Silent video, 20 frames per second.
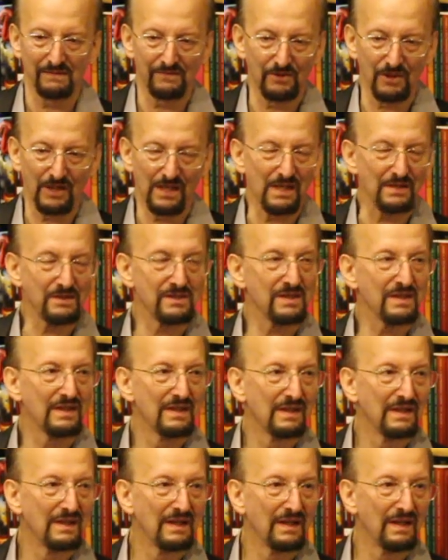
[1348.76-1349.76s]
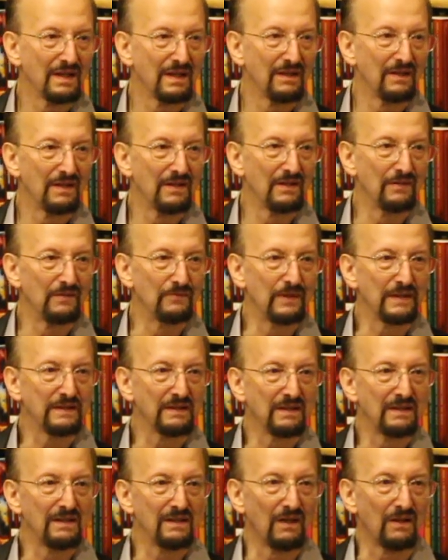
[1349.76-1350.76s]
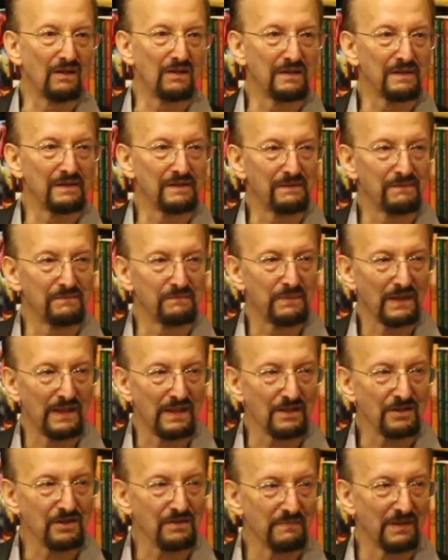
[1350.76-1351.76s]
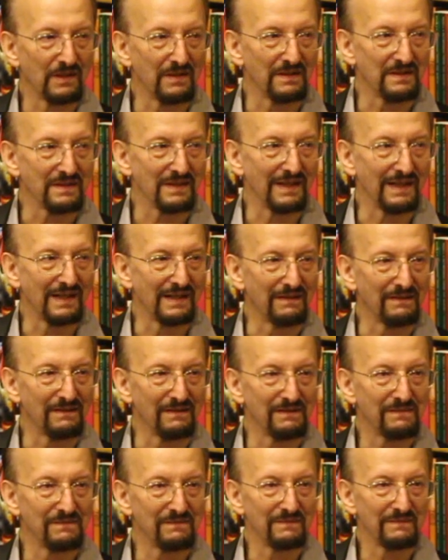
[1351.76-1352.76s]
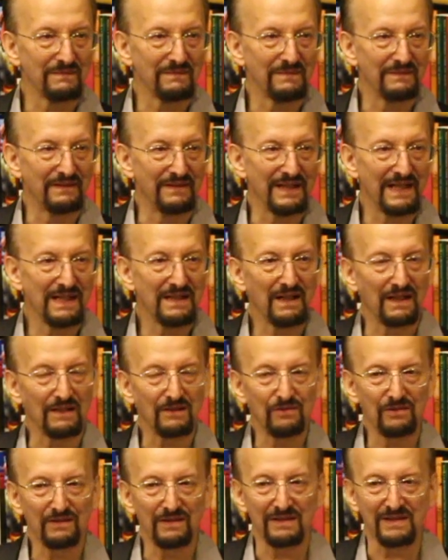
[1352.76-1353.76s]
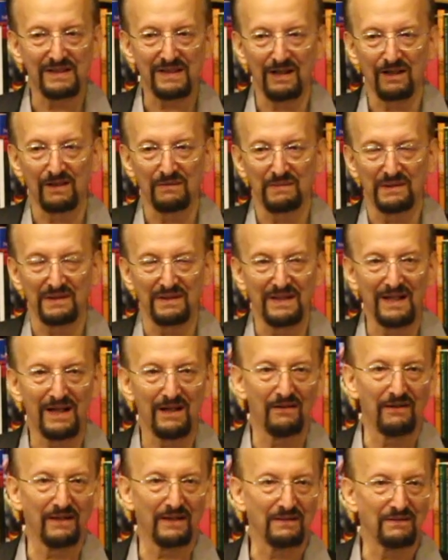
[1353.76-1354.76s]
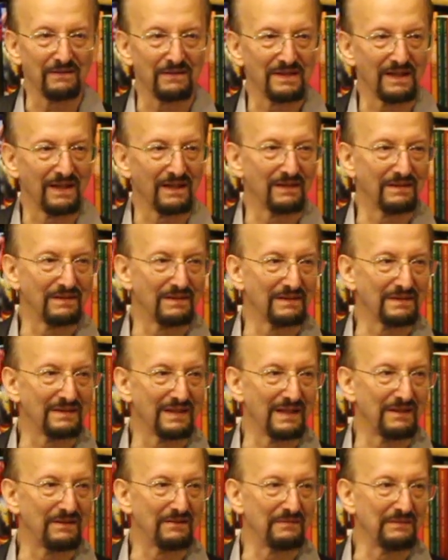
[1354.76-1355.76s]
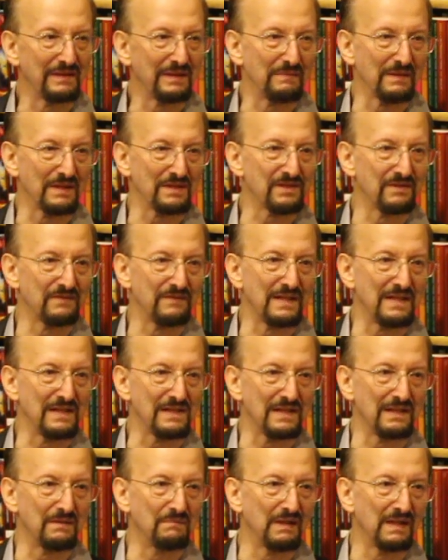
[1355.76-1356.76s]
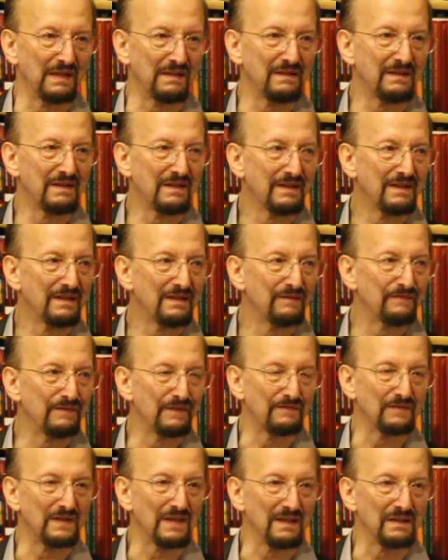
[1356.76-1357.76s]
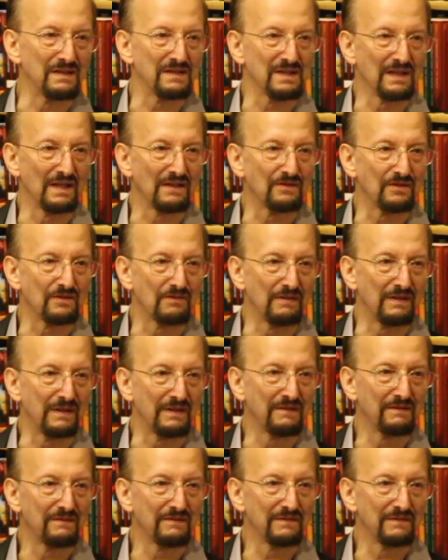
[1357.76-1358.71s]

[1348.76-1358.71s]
charts written on parchment, and then I couldn't tell, but now I could tell that they must have easily been 15th century.